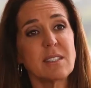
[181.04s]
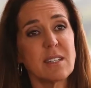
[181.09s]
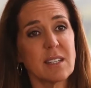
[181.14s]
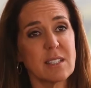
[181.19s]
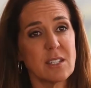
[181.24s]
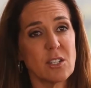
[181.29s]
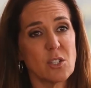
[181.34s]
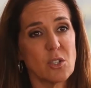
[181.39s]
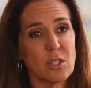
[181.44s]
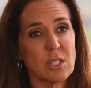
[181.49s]
to
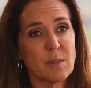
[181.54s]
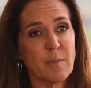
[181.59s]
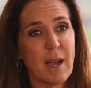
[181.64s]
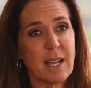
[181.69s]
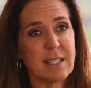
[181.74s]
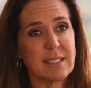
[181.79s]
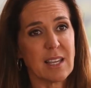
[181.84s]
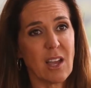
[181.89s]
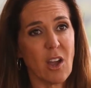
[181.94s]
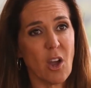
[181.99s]
60 juice
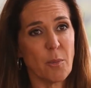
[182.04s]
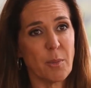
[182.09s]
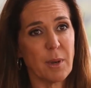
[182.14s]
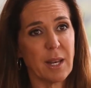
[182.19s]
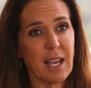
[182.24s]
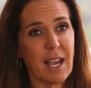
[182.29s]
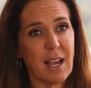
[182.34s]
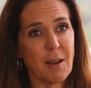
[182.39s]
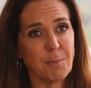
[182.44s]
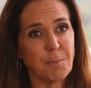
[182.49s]
bars
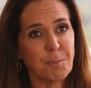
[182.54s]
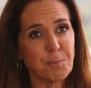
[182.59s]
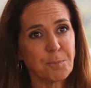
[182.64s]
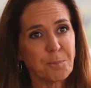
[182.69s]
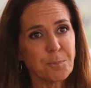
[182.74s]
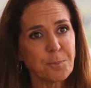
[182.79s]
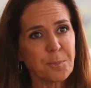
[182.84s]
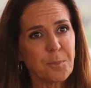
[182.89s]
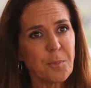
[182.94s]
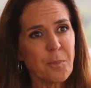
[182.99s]
opening up.
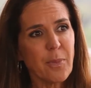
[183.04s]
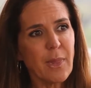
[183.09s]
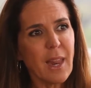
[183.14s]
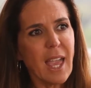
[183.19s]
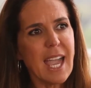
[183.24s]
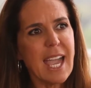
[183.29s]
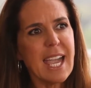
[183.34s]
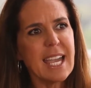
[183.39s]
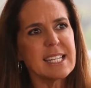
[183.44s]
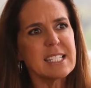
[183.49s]

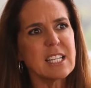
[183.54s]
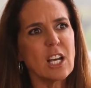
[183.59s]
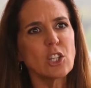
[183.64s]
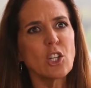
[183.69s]
And